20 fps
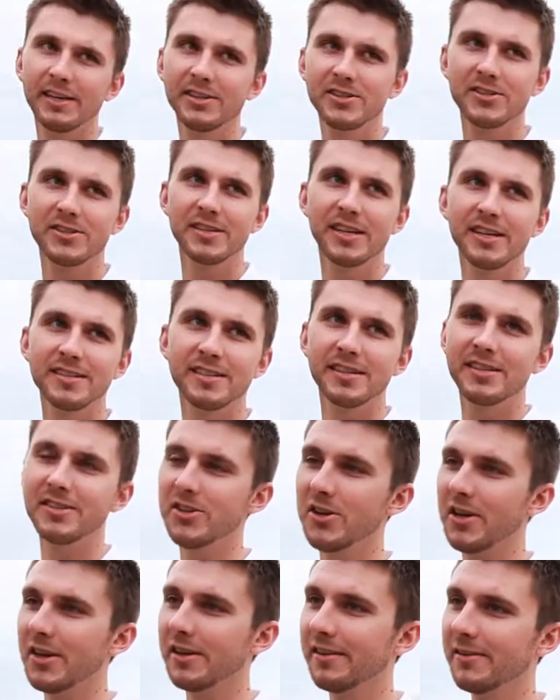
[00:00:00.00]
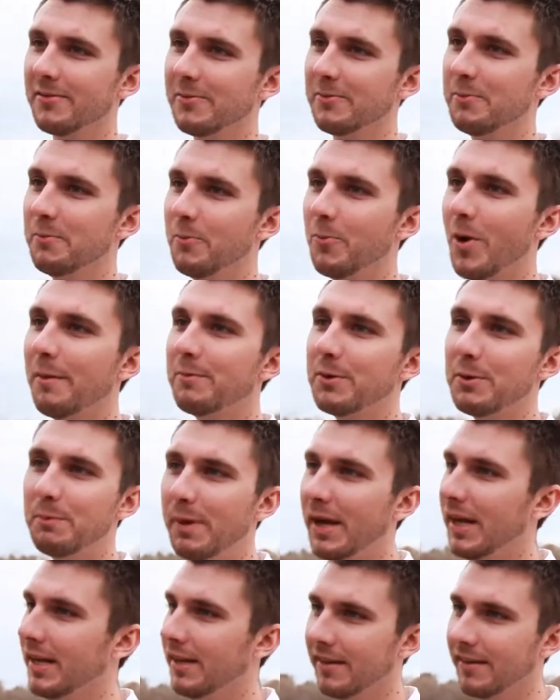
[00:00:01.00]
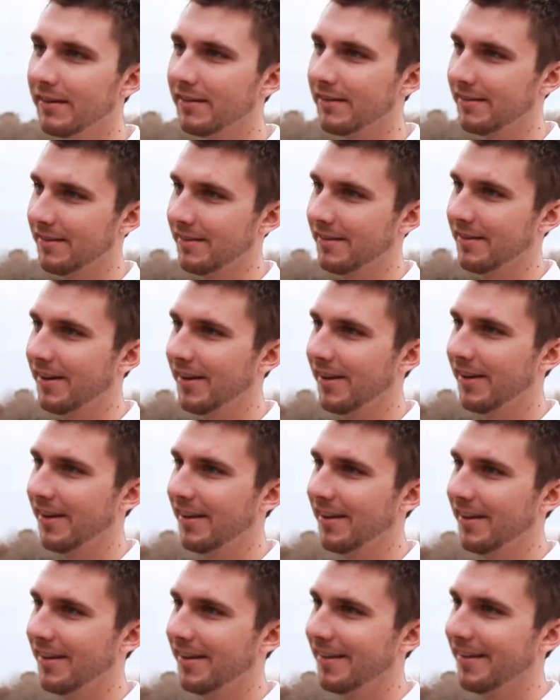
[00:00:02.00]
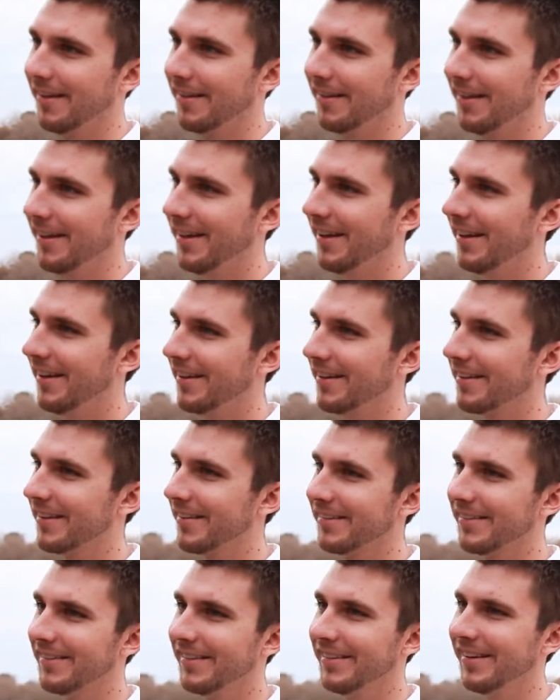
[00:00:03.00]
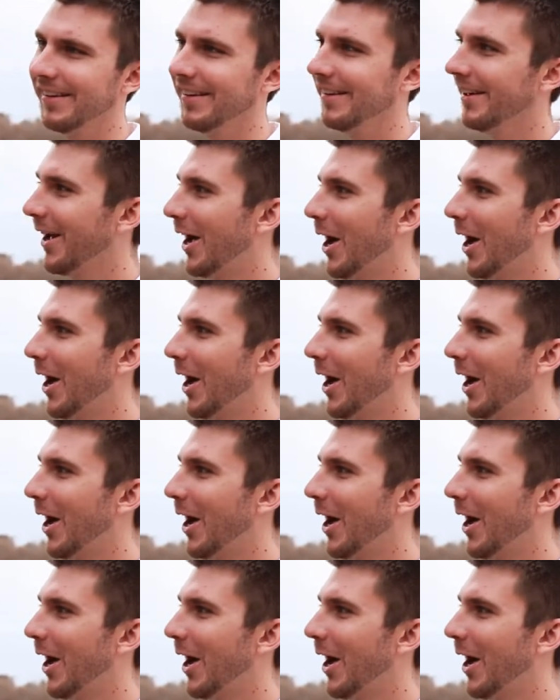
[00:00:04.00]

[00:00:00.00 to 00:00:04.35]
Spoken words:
What I do is important because people looking to get a mortgage are